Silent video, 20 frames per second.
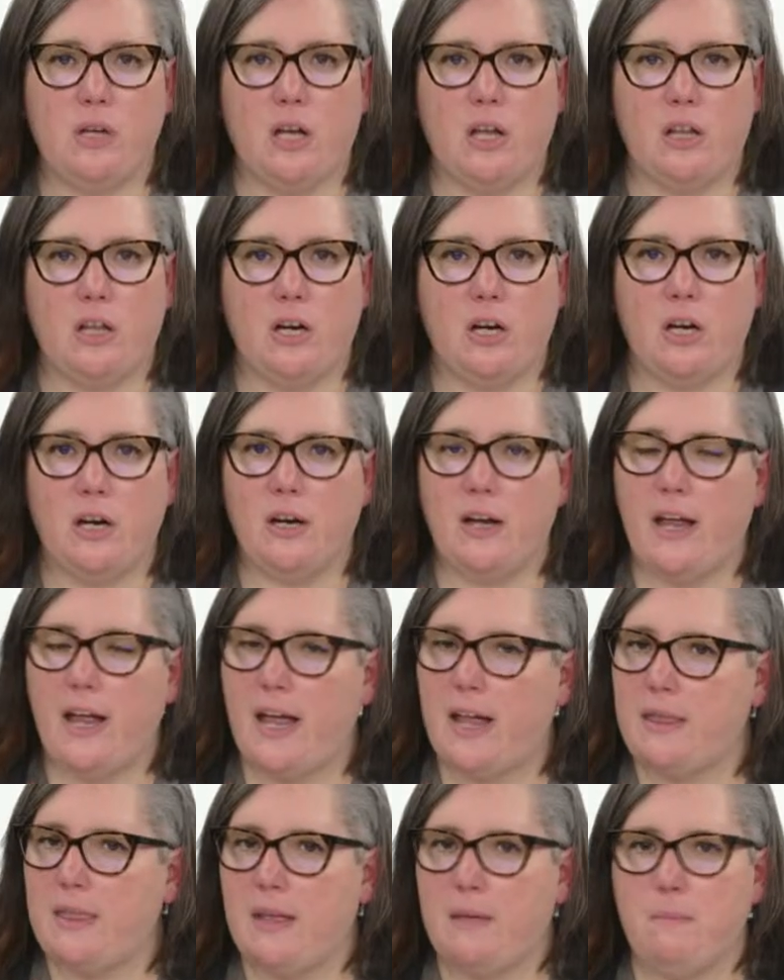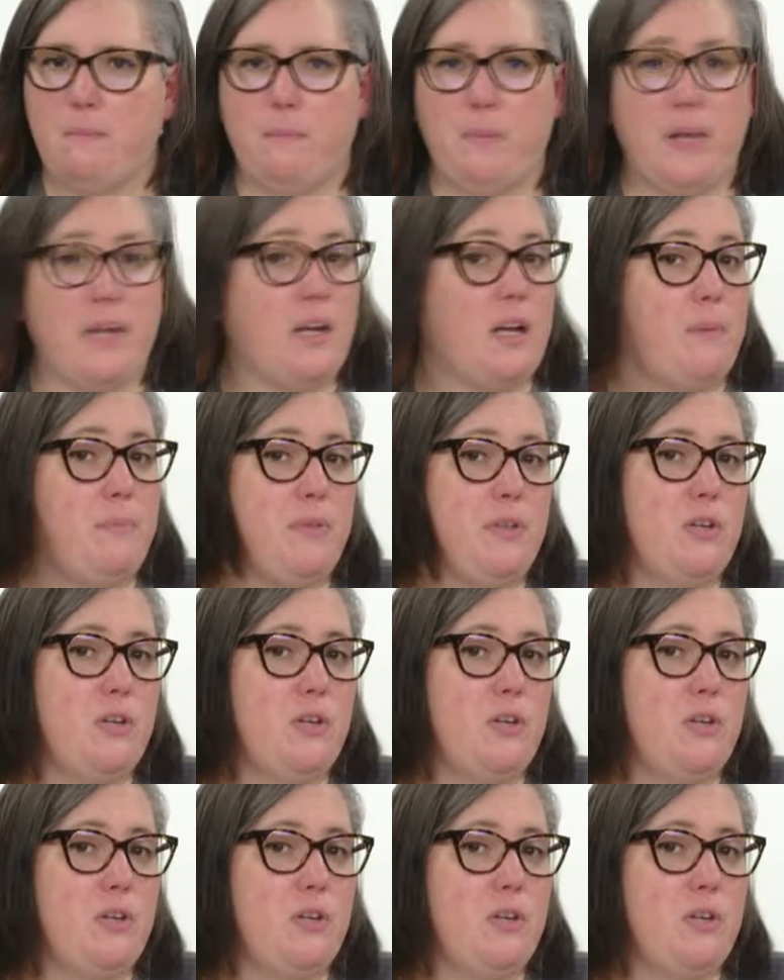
color and then pick up